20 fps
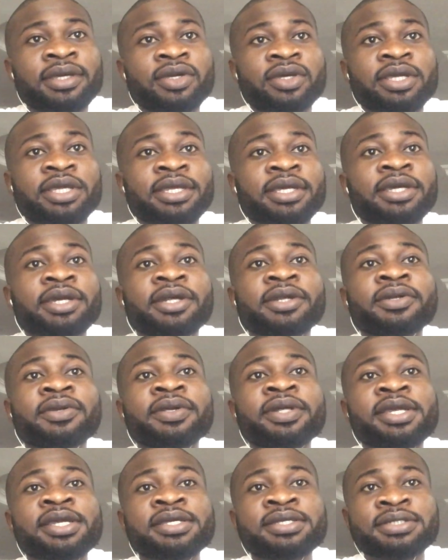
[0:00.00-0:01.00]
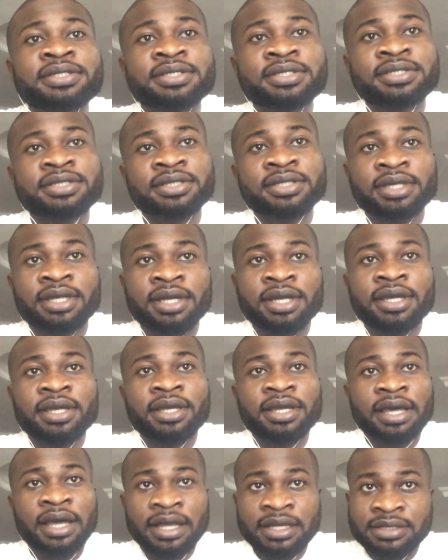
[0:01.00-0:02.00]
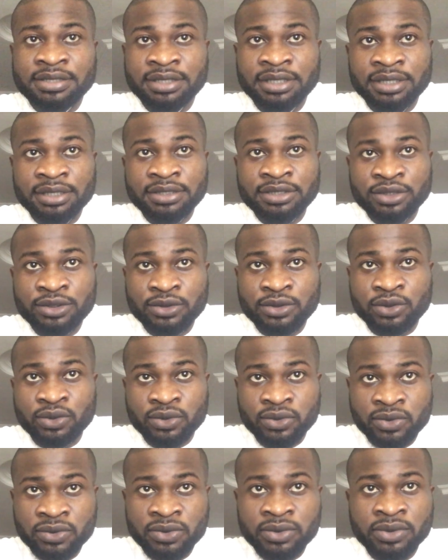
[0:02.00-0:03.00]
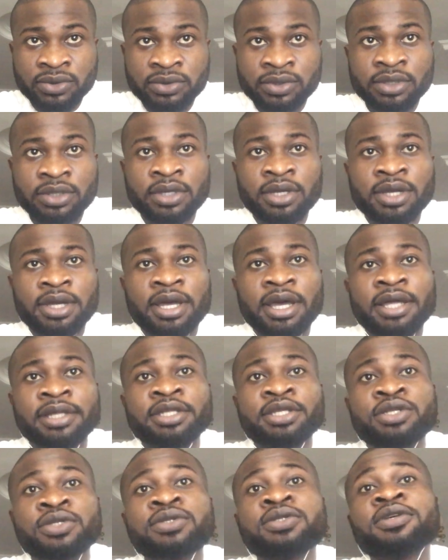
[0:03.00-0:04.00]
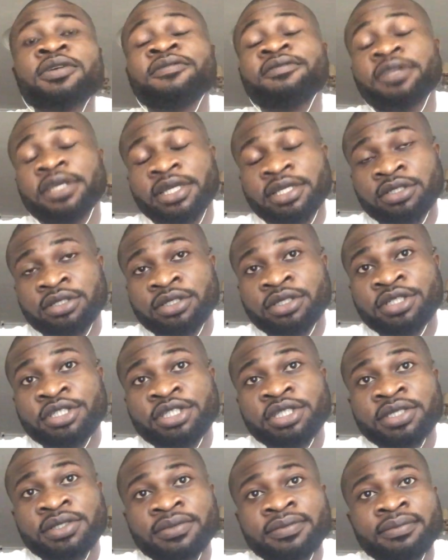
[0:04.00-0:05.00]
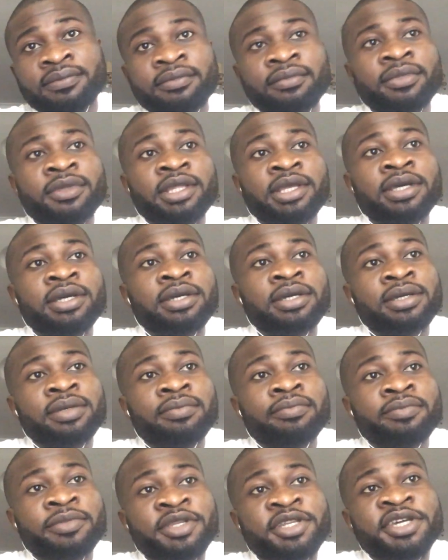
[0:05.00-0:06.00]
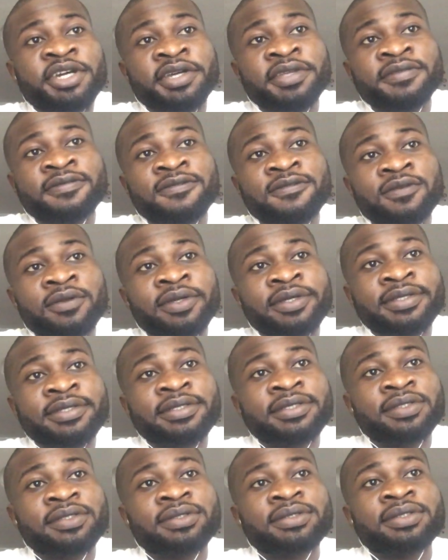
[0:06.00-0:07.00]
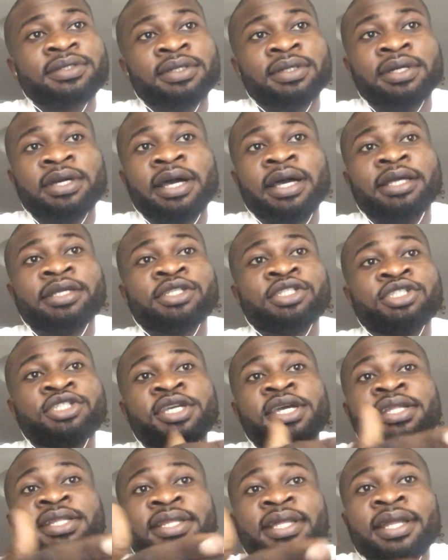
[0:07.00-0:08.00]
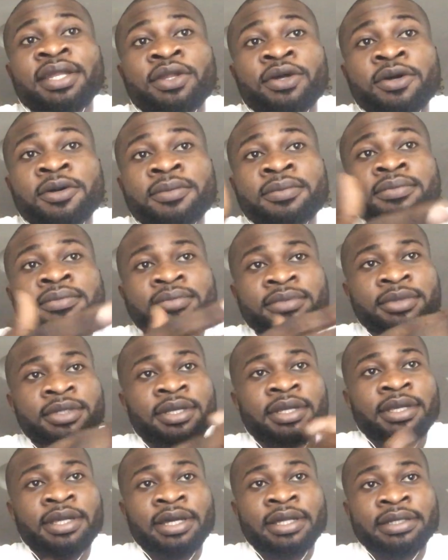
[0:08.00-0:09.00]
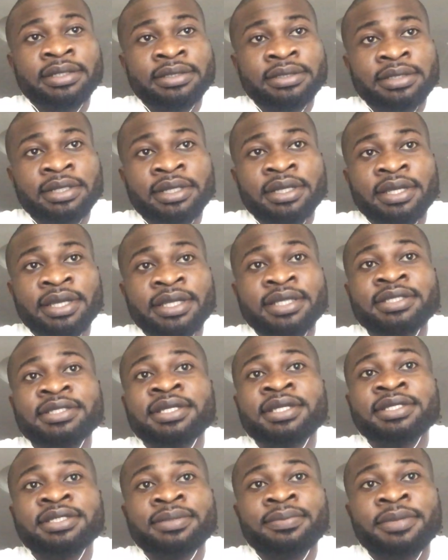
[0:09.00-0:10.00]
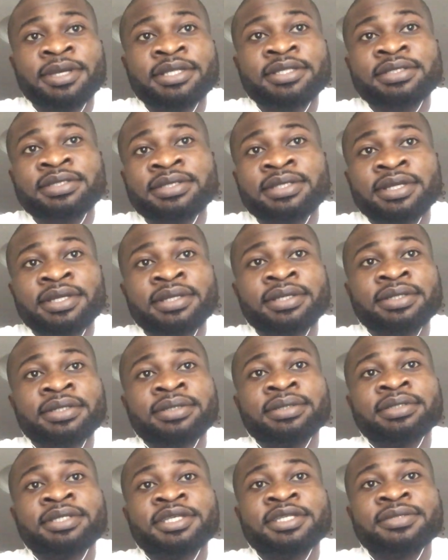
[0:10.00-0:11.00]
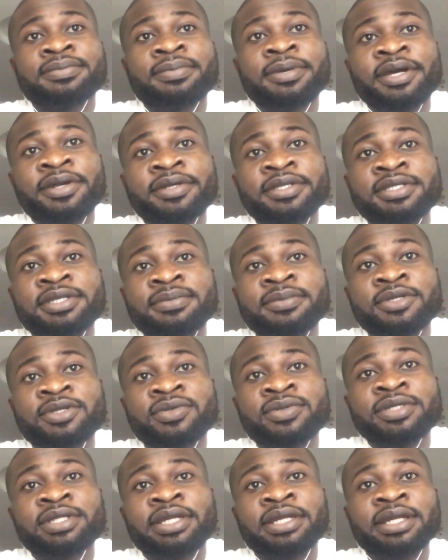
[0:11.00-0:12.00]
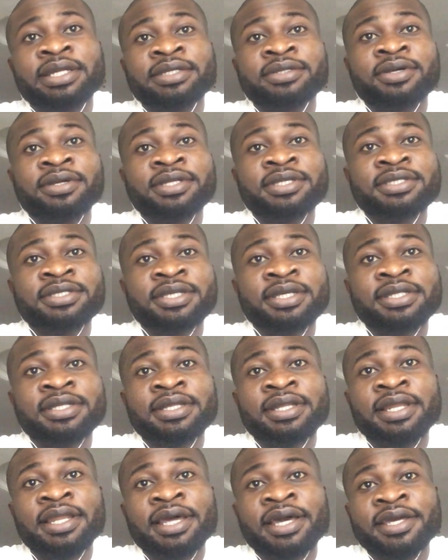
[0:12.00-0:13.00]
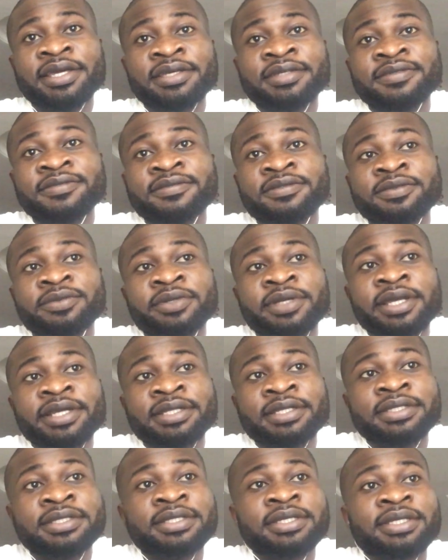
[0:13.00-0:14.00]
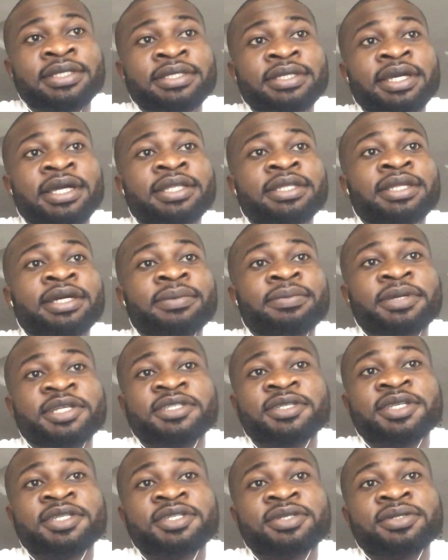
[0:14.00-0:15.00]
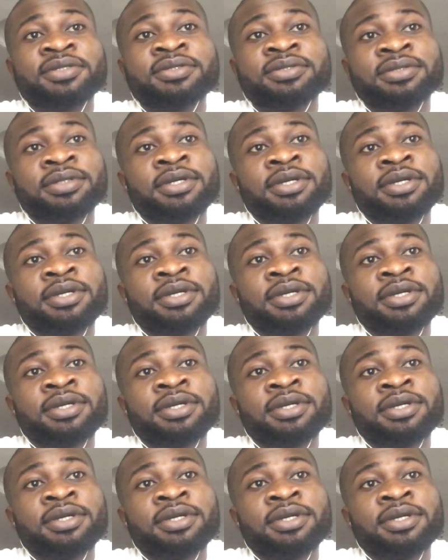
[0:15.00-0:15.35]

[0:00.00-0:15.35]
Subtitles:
increased access to and the use of technology, media influence, gender norm can exacerbate the disparity between an adolescent lived reality and their perception